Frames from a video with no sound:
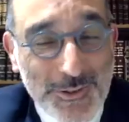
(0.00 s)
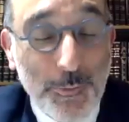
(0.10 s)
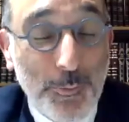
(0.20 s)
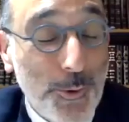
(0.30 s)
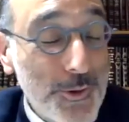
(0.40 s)
to
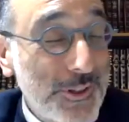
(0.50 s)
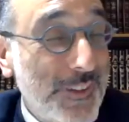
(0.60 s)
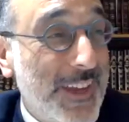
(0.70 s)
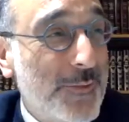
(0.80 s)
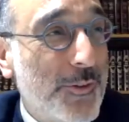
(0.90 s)
pause on
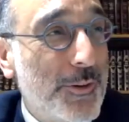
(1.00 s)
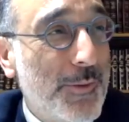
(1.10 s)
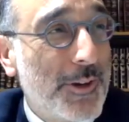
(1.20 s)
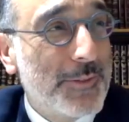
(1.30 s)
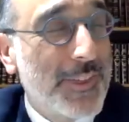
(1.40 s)
that for a
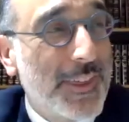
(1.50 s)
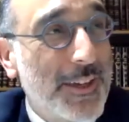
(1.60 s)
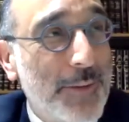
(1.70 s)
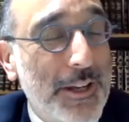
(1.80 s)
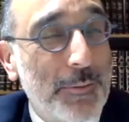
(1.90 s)
moment, think
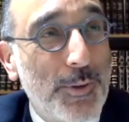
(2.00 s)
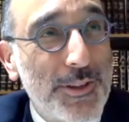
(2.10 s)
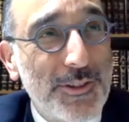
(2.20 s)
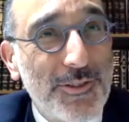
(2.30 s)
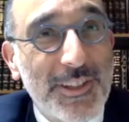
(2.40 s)
about a
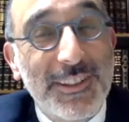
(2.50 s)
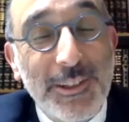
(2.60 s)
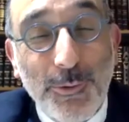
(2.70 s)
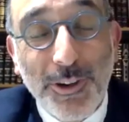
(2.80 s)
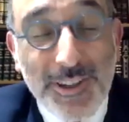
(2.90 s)
person who says he
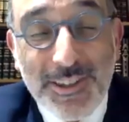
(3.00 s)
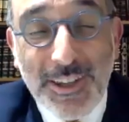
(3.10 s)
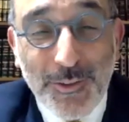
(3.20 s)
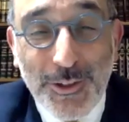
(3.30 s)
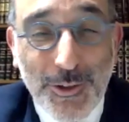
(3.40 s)
worked
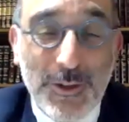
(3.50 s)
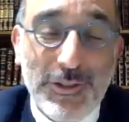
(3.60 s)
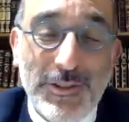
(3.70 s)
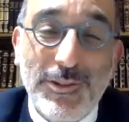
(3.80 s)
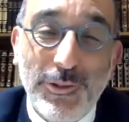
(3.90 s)
7 years
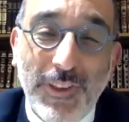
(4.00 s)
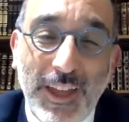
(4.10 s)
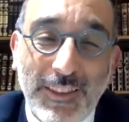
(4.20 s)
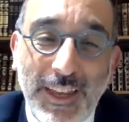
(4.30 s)
to do that.